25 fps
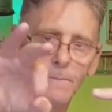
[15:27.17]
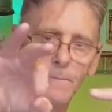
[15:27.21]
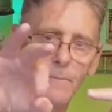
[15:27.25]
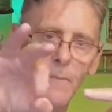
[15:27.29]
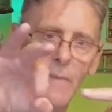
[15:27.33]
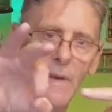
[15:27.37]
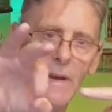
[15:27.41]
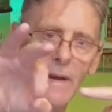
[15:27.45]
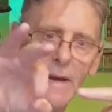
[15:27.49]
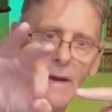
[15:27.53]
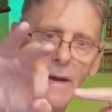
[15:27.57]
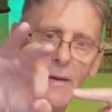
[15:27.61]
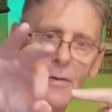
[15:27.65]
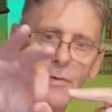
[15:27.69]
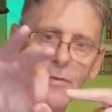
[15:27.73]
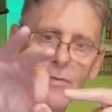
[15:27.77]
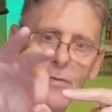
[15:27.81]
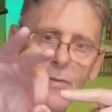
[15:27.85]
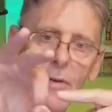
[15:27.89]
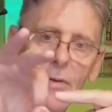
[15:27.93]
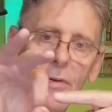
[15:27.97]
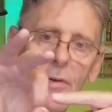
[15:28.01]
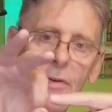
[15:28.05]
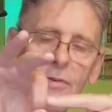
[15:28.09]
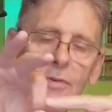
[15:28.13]
it goes
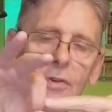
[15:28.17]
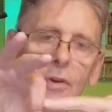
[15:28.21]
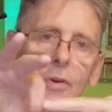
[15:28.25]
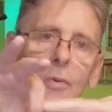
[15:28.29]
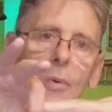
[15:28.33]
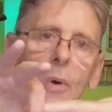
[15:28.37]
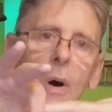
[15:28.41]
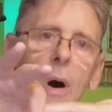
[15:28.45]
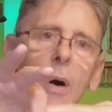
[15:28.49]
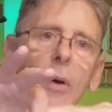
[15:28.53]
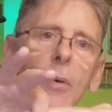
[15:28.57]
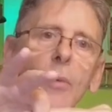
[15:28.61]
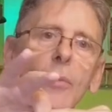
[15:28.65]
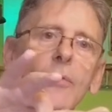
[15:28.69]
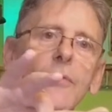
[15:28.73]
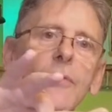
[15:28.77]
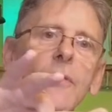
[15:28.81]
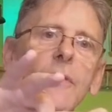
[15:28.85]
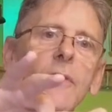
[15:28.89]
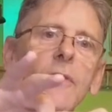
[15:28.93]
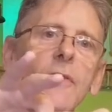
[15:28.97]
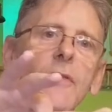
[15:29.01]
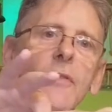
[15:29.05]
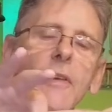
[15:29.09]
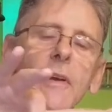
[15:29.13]
through the 2 holes
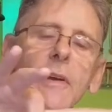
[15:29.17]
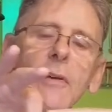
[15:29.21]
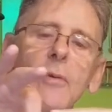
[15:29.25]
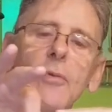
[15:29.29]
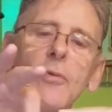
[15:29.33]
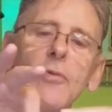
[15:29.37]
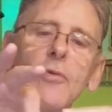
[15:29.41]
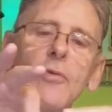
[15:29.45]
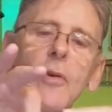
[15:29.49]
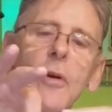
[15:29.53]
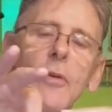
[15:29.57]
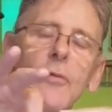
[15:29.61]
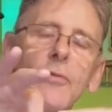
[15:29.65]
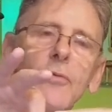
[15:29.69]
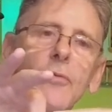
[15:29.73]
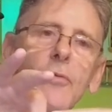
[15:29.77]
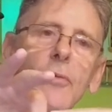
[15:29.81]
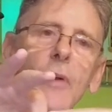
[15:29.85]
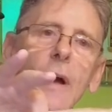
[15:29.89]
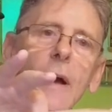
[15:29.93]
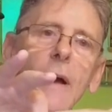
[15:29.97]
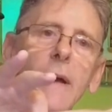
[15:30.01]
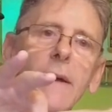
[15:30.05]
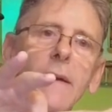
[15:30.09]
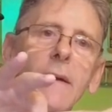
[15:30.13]
in the single shot
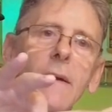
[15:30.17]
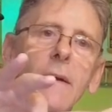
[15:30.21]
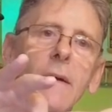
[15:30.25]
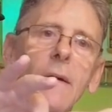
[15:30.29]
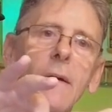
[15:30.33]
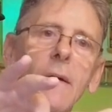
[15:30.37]
tray,